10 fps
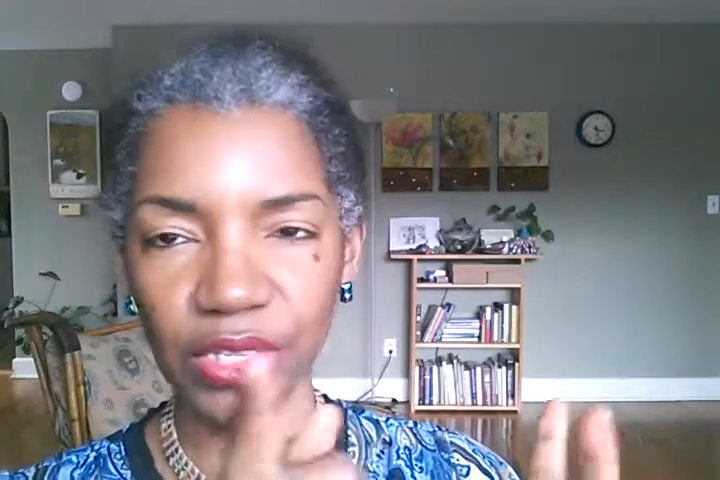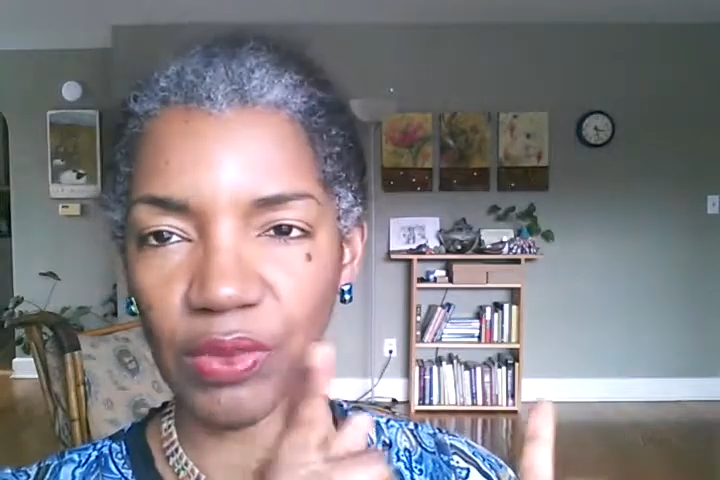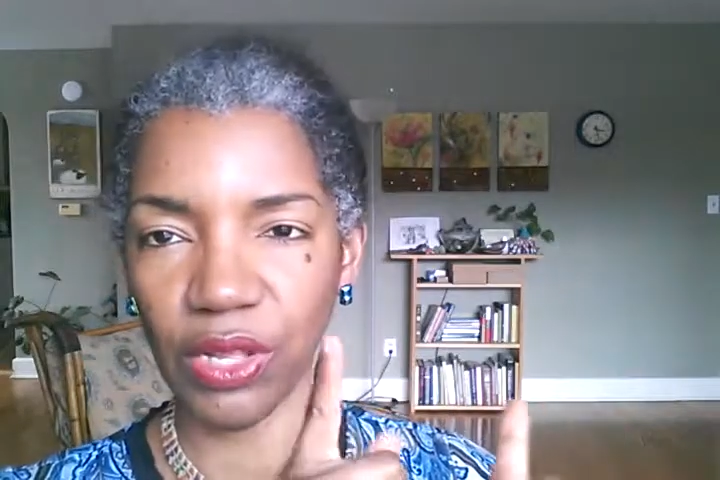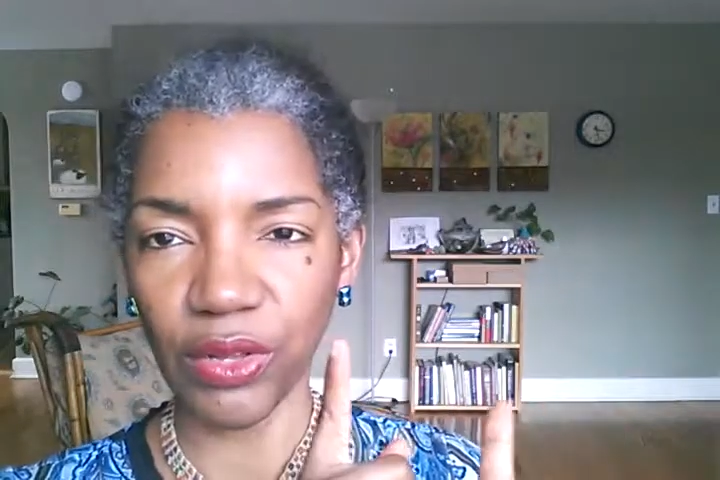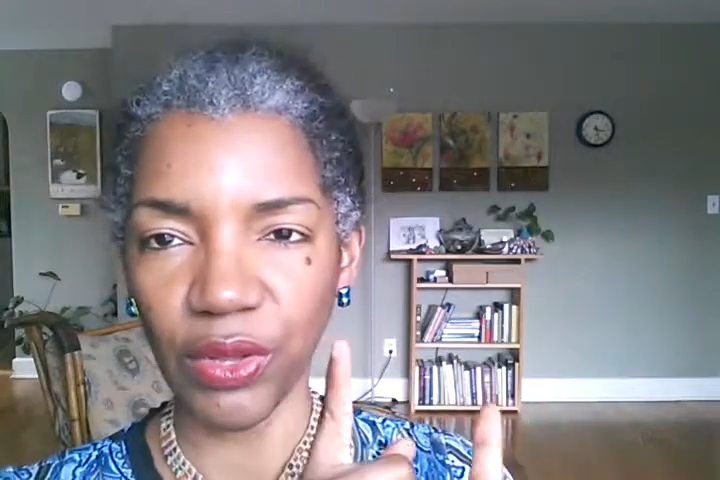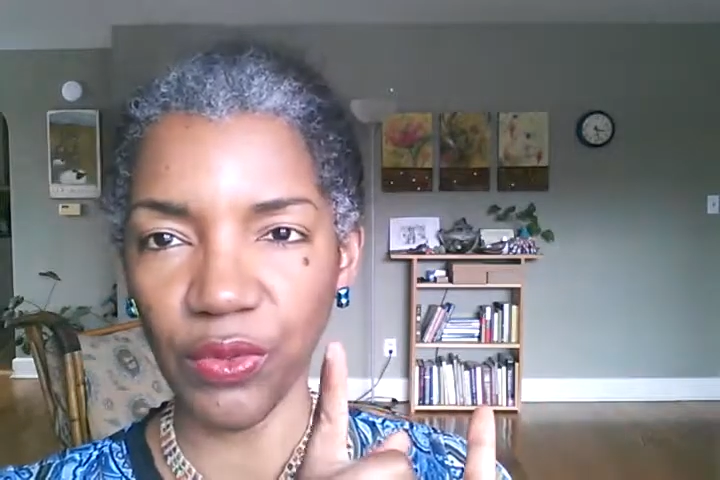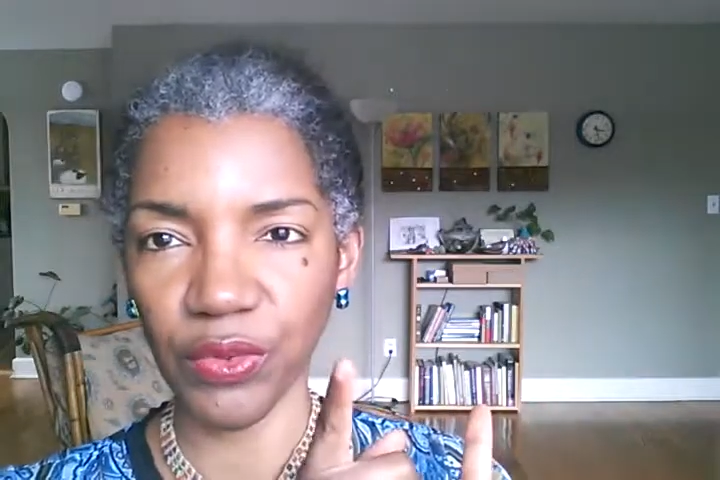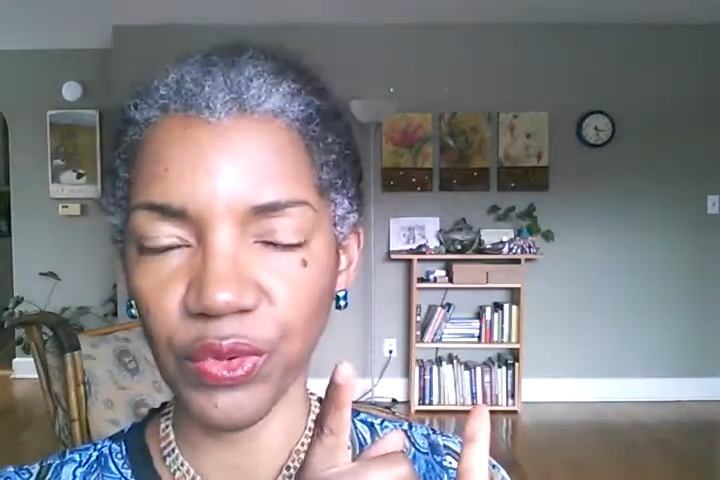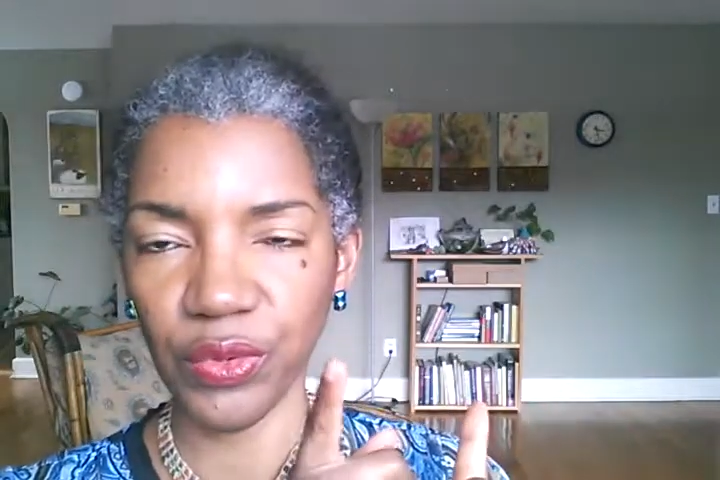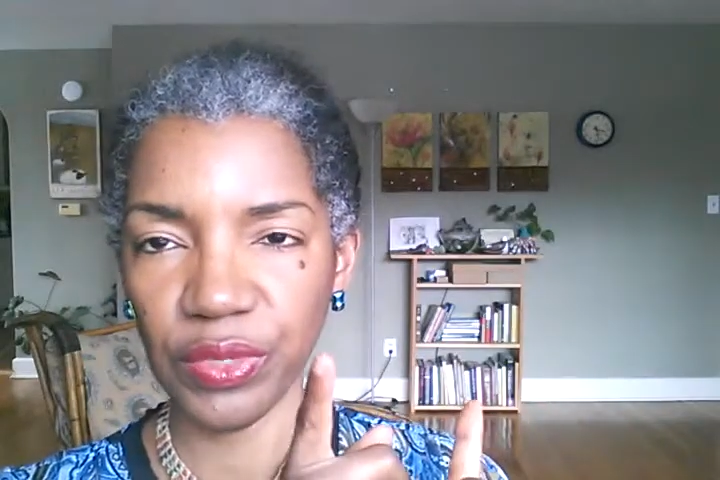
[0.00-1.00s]
So I'll go
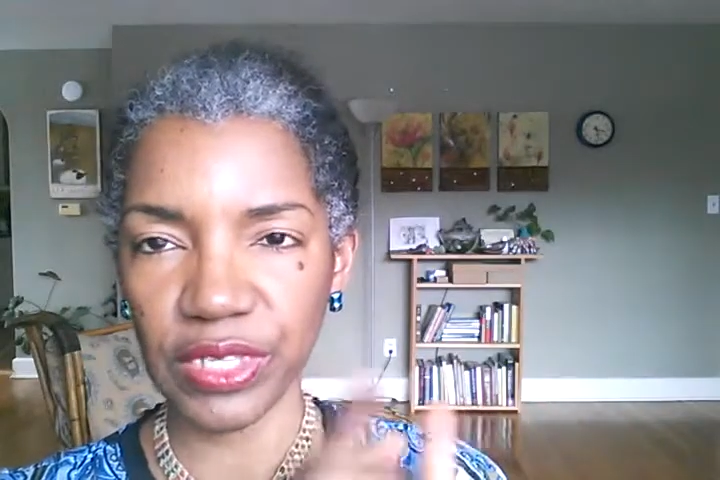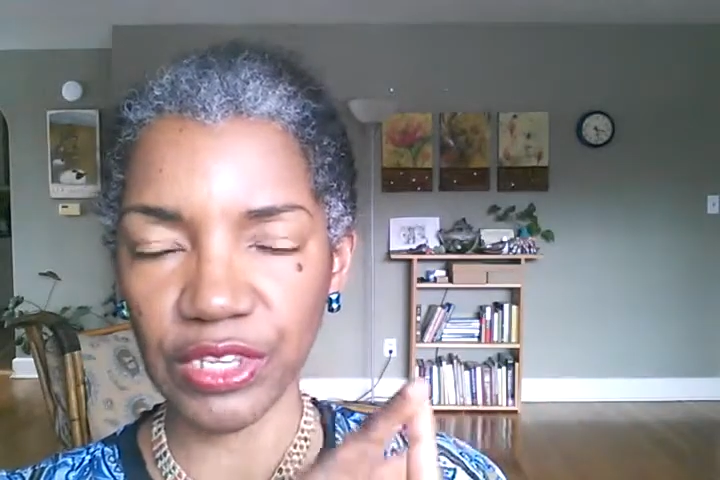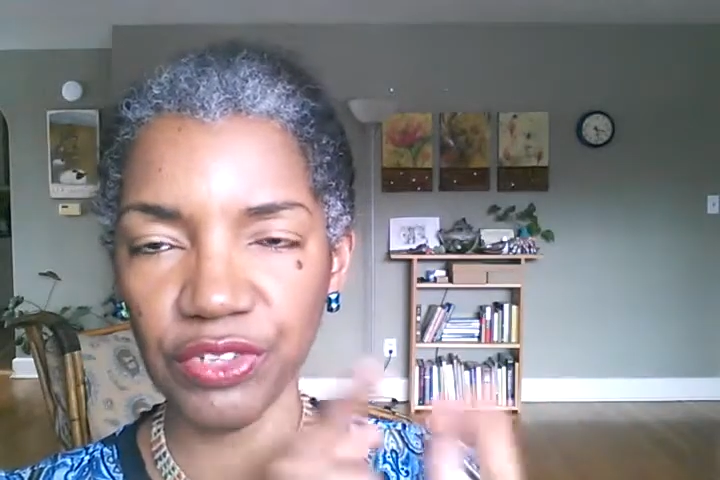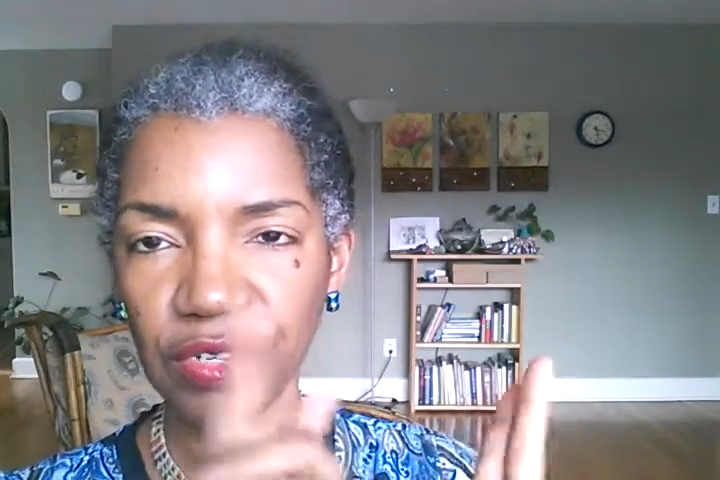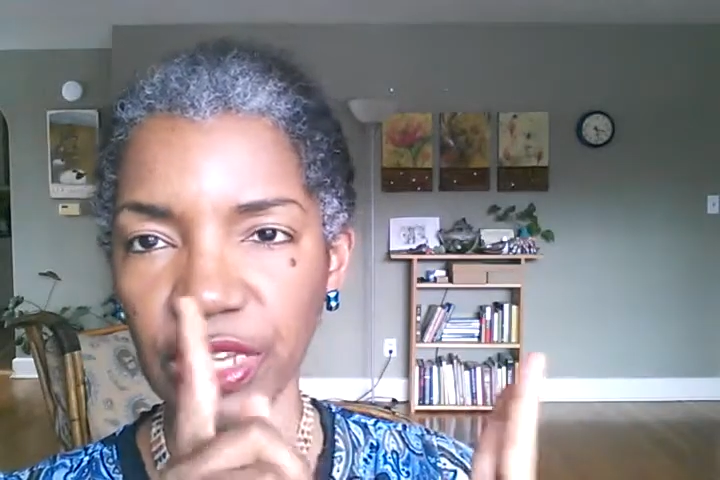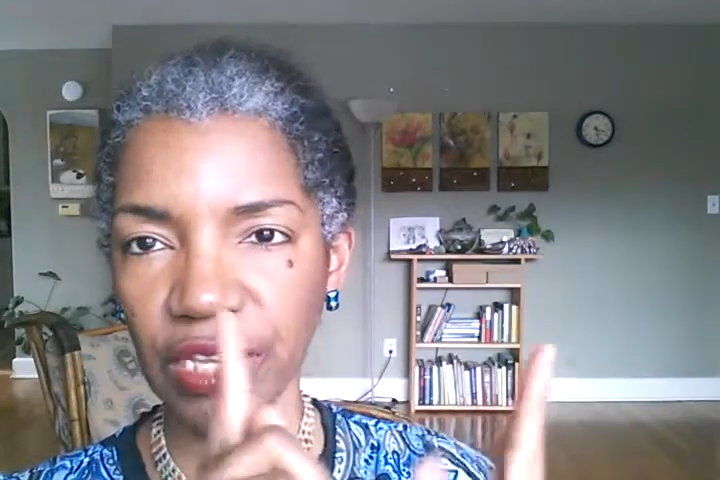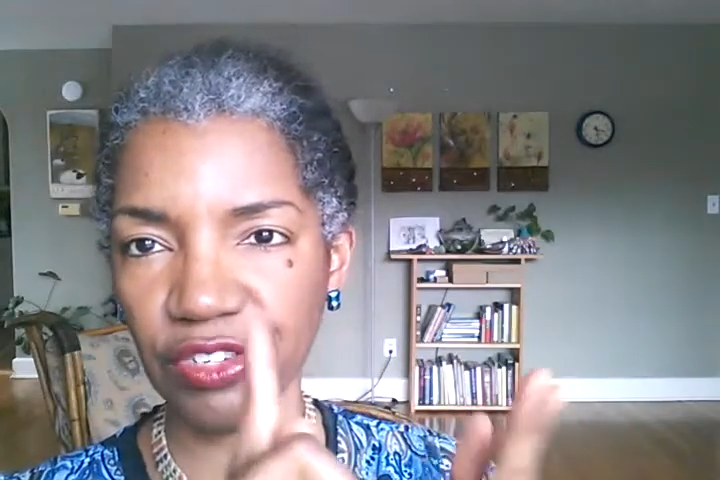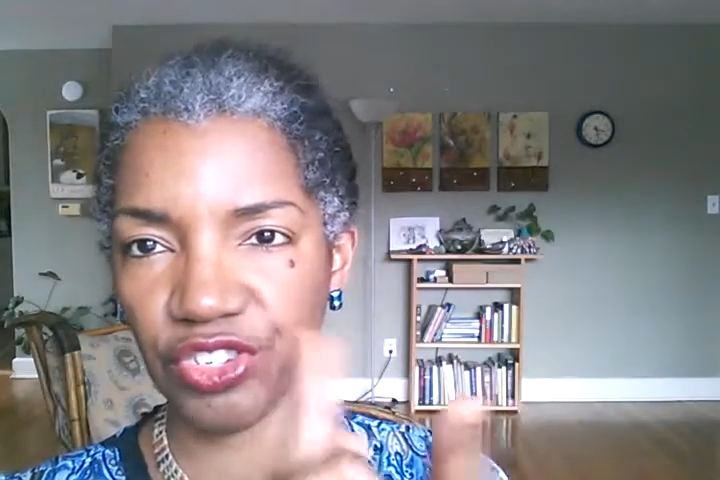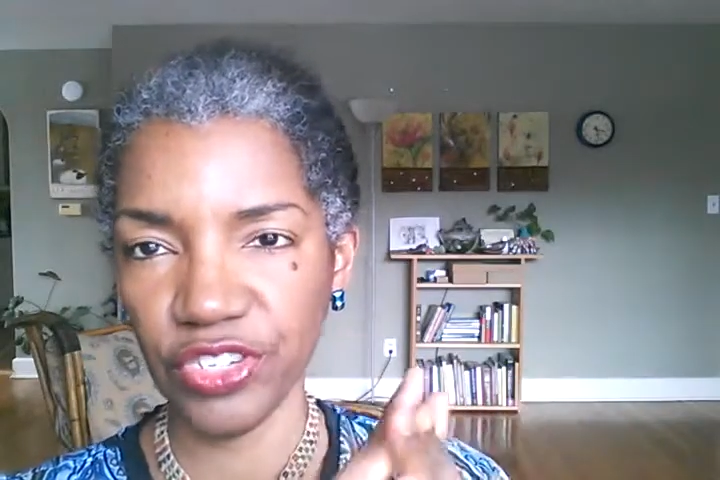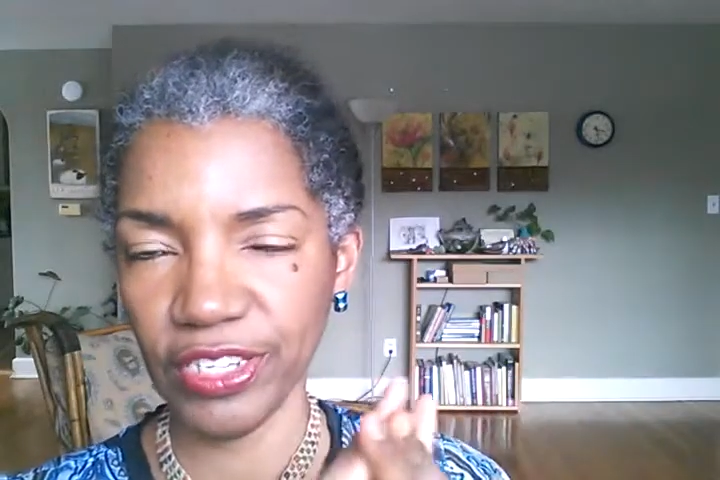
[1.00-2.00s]
through centering and
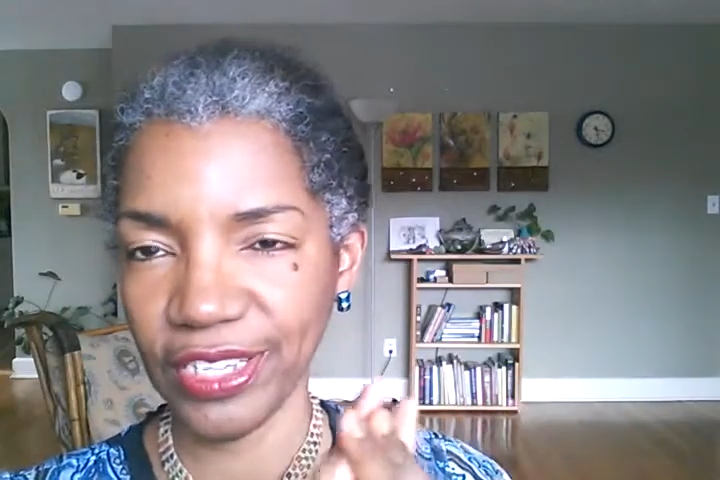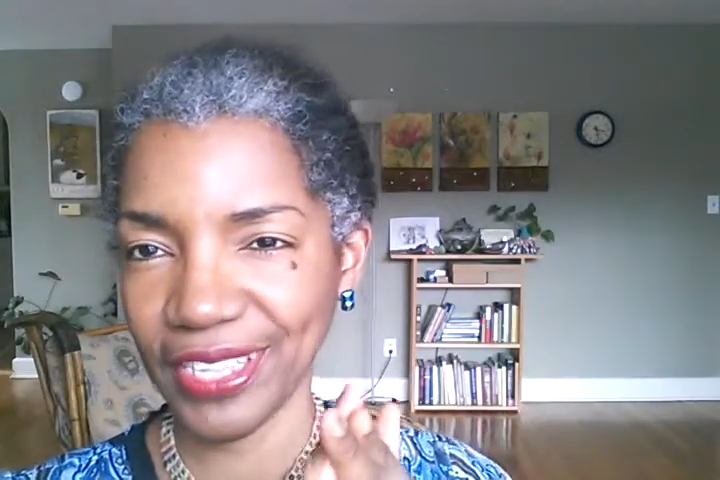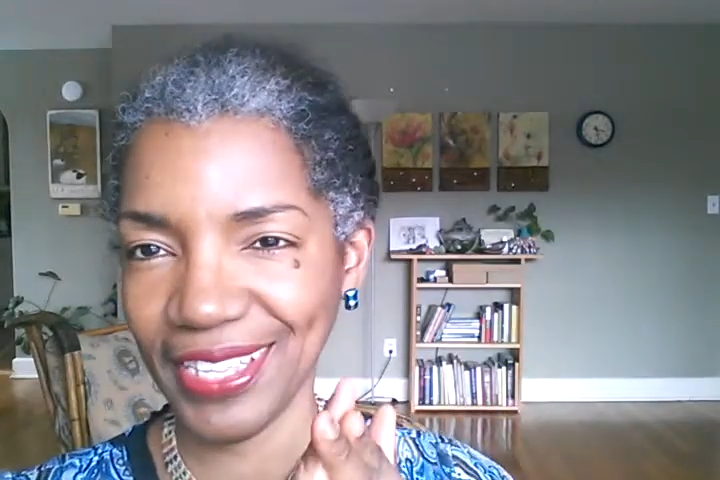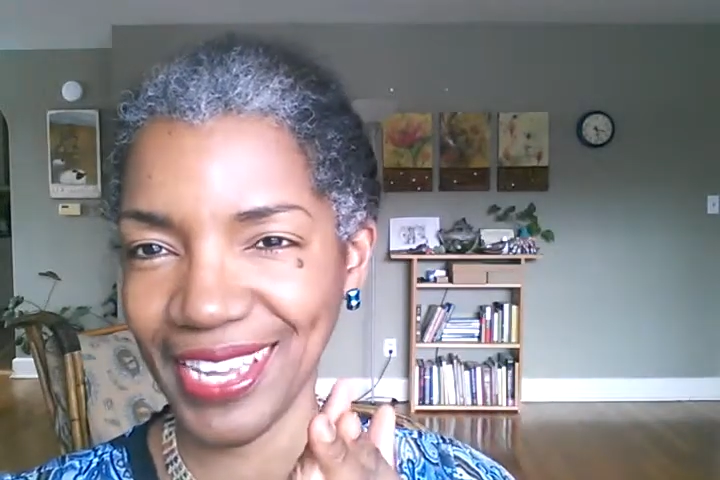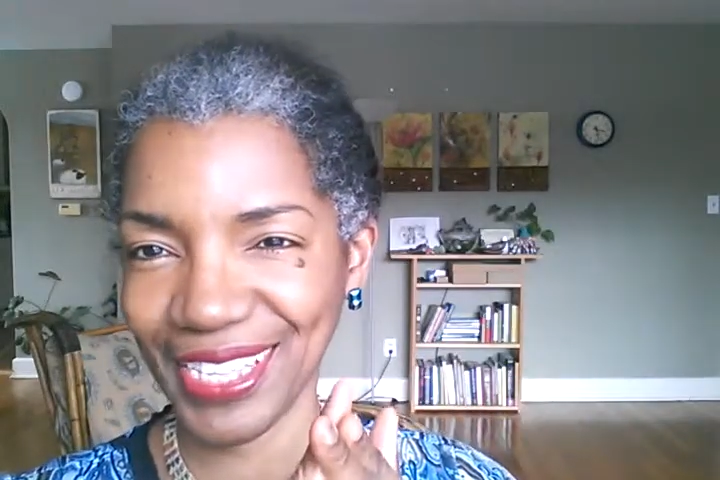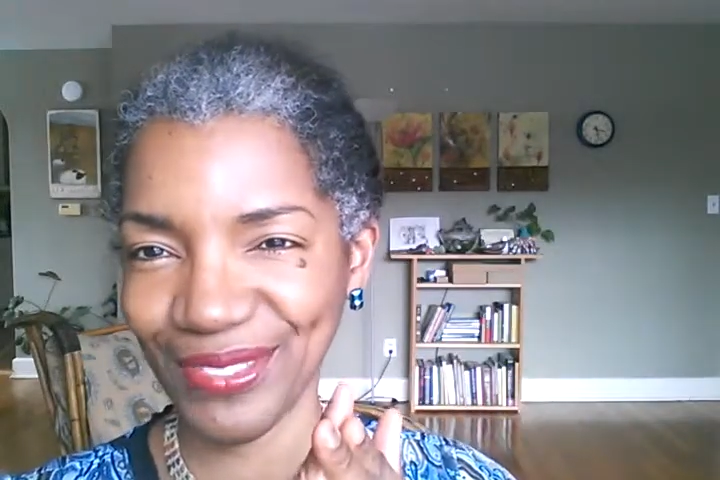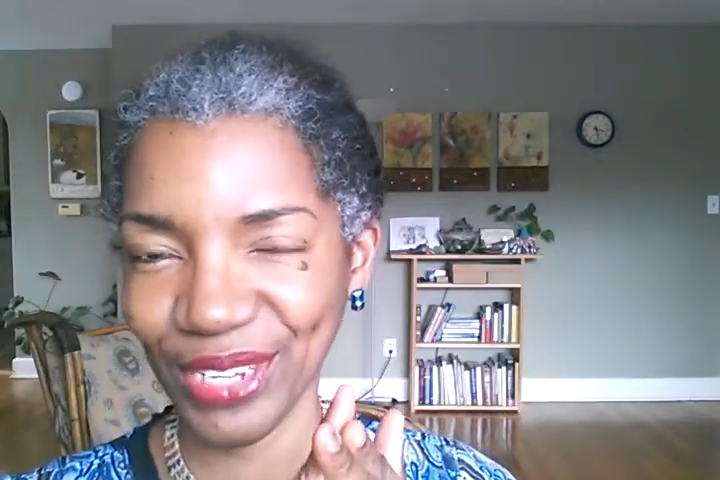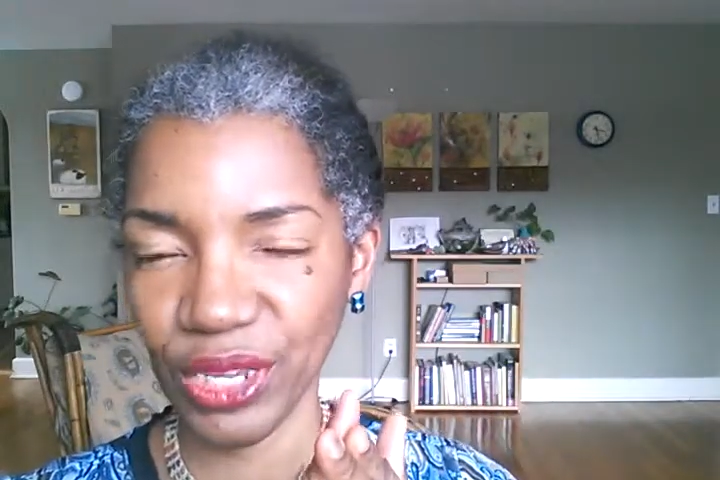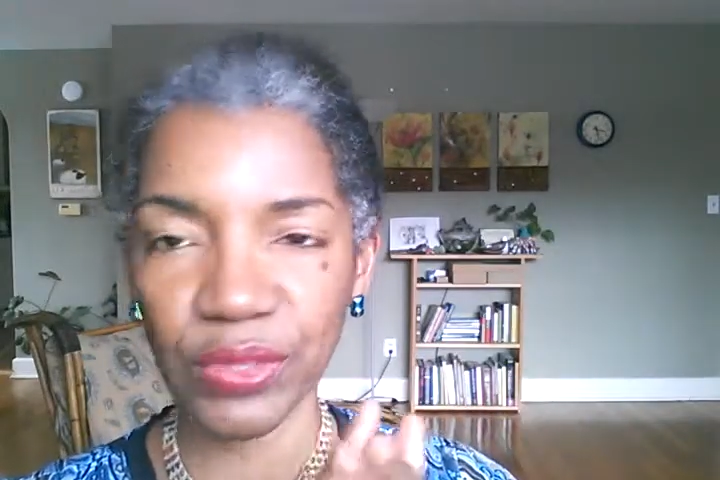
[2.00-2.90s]
shielding in the next video.